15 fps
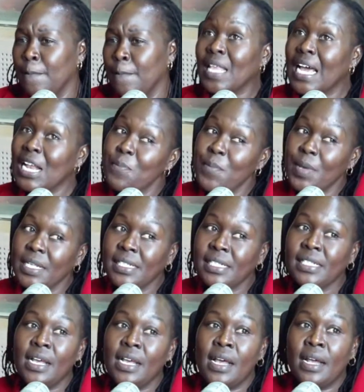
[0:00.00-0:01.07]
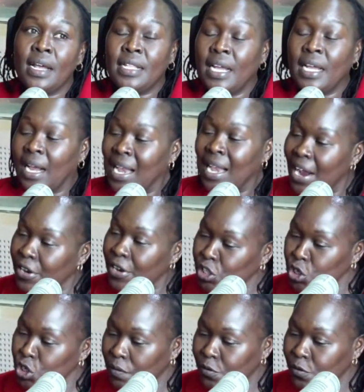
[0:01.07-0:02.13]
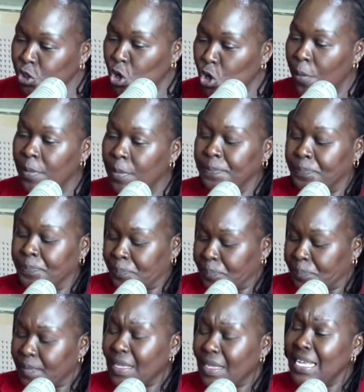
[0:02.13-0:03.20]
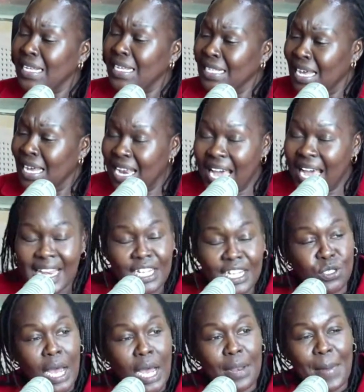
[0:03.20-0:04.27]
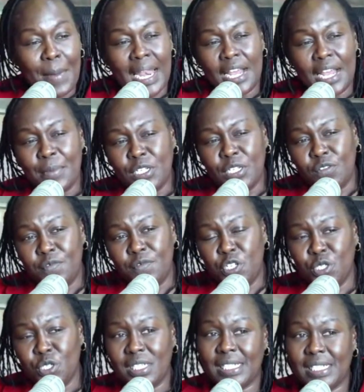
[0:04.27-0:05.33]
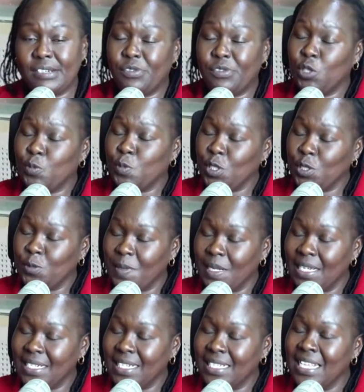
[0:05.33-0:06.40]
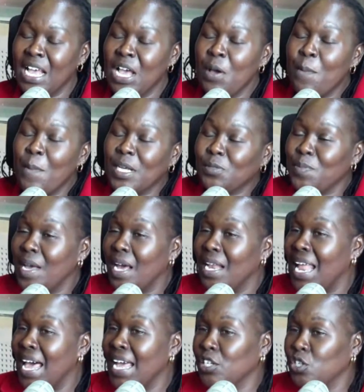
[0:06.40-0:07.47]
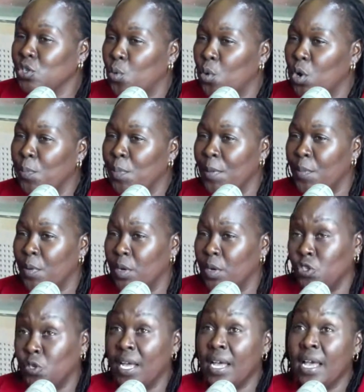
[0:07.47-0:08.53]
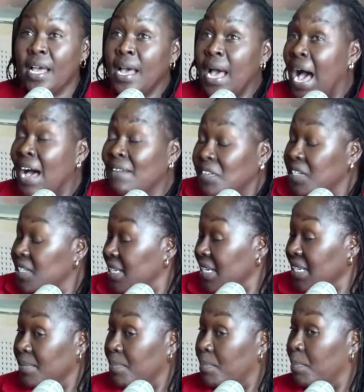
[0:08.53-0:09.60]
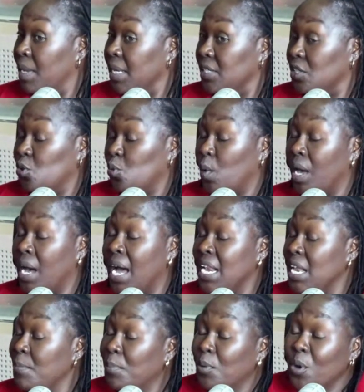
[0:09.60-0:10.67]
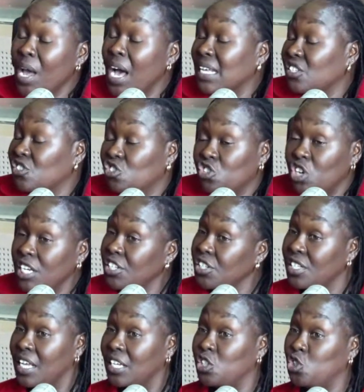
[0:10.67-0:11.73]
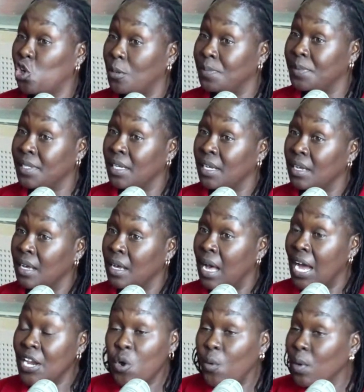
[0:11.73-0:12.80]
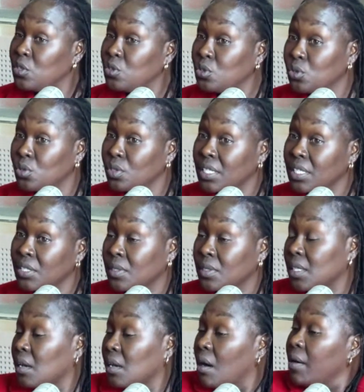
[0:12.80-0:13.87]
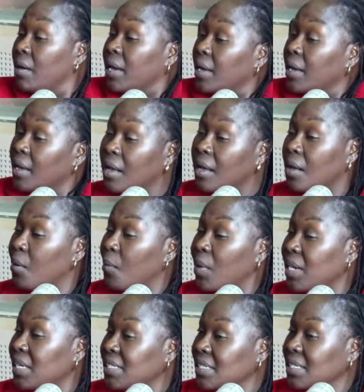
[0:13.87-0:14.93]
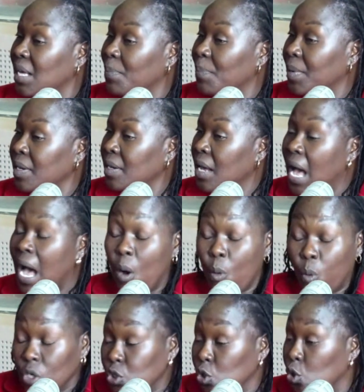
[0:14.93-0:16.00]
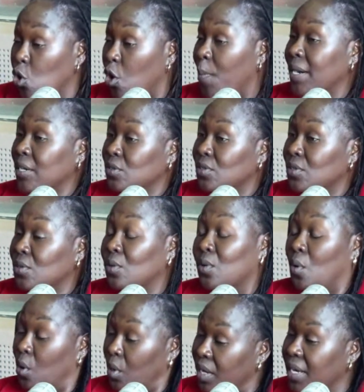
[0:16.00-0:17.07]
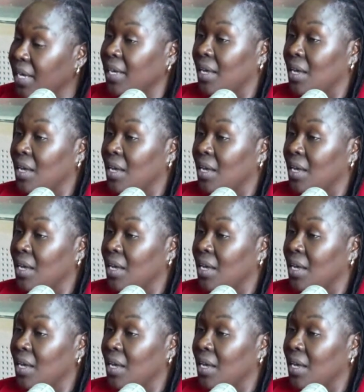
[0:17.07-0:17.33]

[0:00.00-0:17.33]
That means the clarity of job the alignment, alignment of duties and responsibilities must be aligned to what people enjoy. I've seen places where an employee has changed their jobs. Mm. I don't want to do this. You're thinking, okay, what has just happened? I want to go back to school. Okay,